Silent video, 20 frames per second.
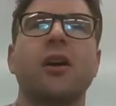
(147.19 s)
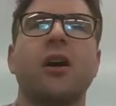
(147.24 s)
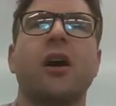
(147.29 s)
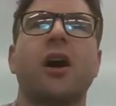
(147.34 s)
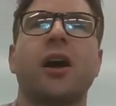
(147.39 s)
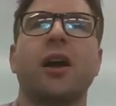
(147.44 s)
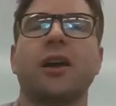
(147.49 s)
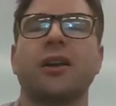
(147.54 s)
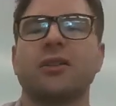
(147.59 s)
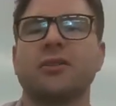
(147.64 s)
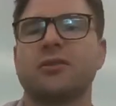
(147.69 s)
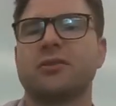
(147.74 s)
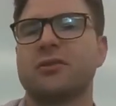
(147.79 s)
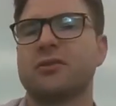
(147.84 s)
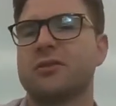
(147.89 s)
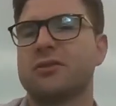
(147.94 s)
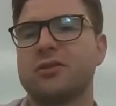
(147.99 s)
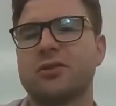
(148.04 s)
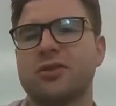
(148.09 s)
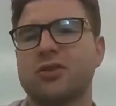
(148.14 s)
high-end
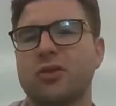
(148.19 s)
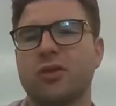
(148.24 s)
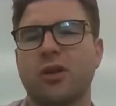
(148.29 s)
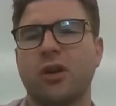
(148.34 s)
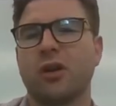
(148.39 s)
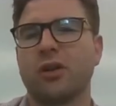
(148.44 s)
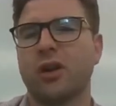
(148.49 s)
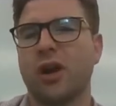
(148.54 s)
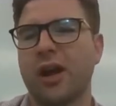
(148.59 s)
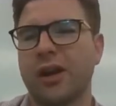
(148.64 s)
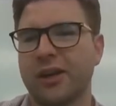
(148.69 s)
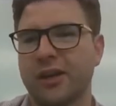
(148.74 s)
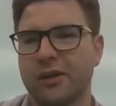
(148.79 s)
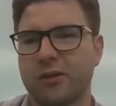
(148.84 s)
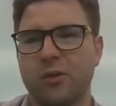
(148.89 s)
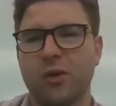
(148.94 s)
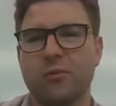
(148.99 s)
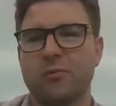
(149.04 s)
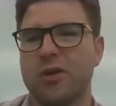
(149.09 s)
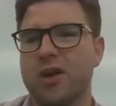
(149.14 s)
studio lighting
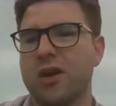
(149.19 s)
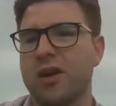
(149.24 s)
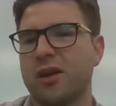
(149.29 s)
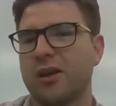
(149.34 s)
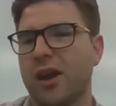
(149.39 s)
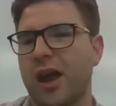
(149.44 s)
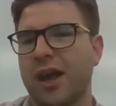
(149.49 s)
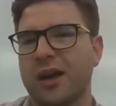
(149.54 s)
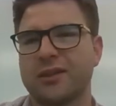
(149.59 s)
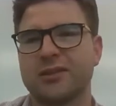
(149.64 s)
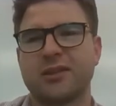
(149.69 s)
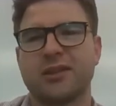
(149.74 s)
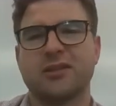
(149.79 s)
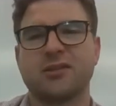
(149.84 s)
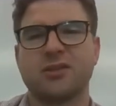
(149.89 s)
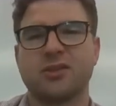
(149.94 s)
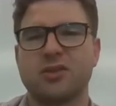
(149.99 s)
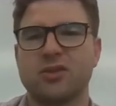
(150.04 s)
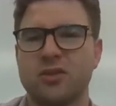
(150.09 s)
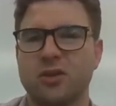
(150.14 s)
equipment and access
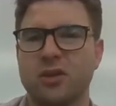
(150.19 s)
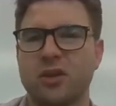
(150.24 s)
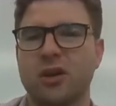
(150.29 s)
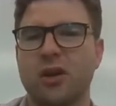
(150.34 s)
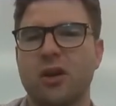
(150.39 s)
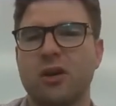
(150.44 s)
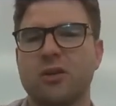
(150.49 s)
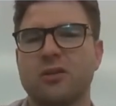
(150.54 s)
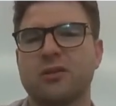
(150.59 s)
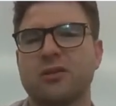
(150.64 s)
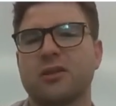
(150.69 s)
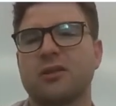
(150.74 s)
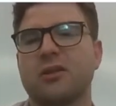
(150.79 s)
to studios